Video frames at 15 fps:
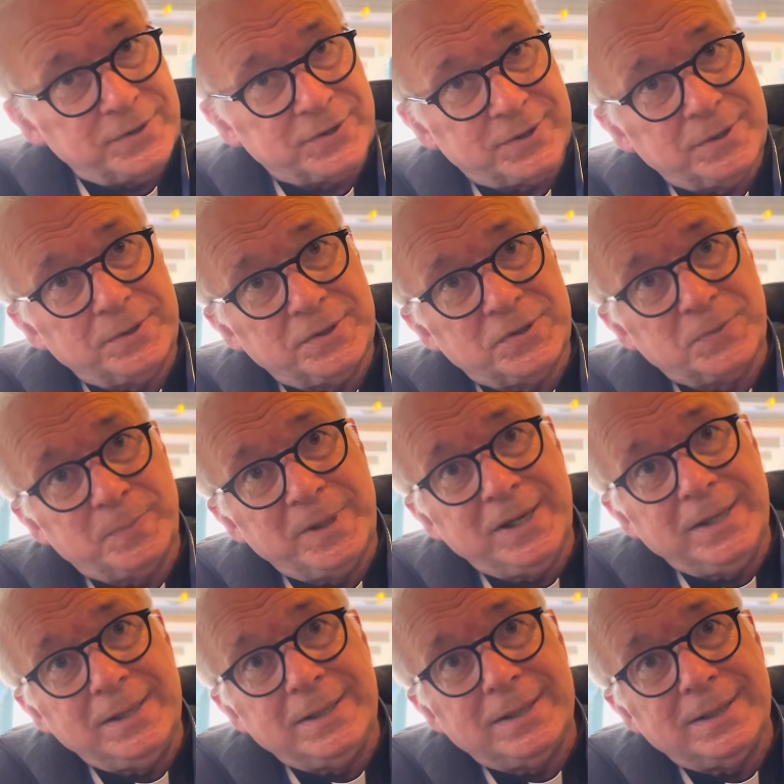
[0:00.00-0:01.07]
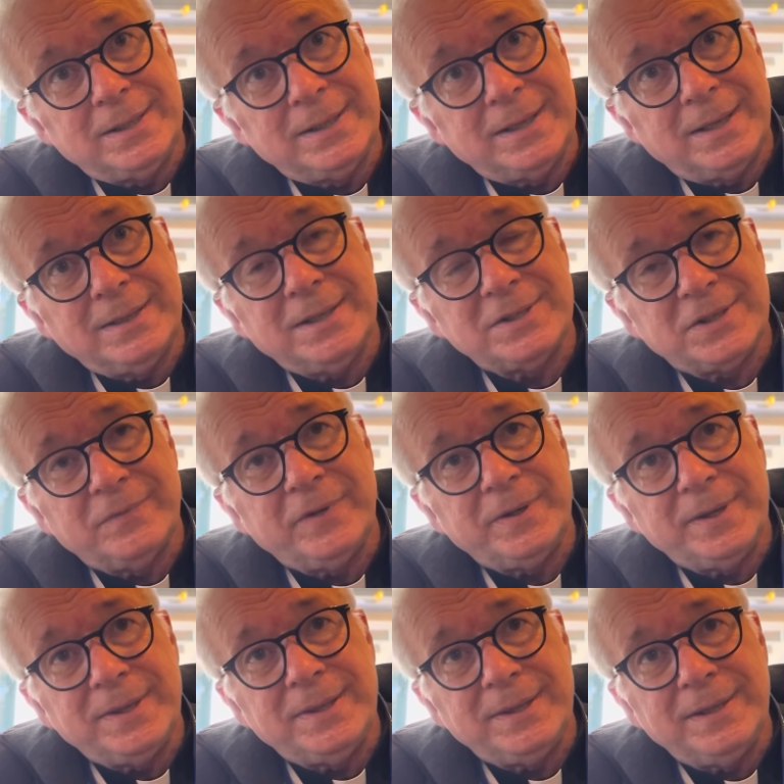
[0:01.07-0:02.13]
so to speak, mm-hmm. and there's a
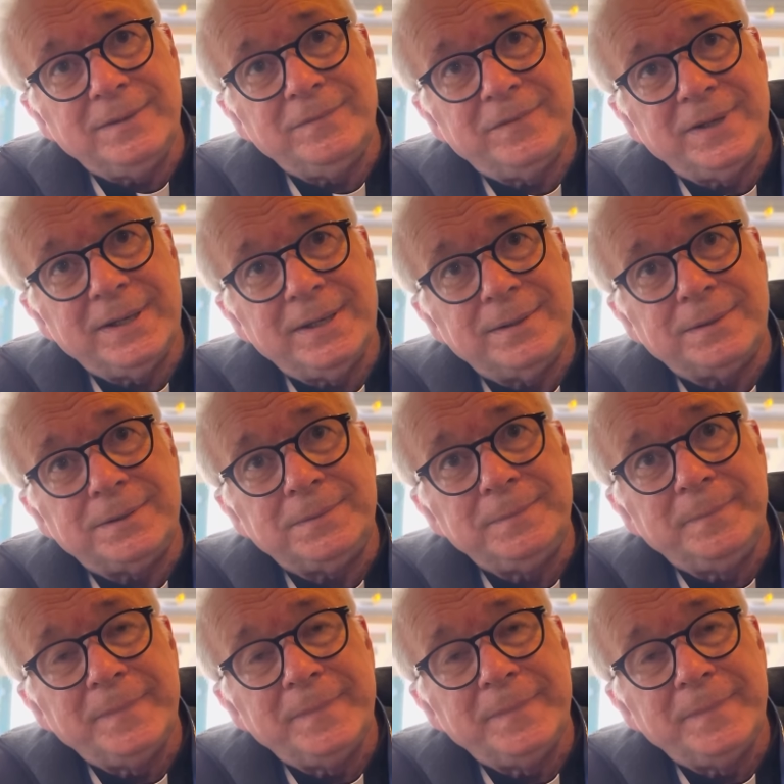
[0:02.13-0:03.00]
very thin veil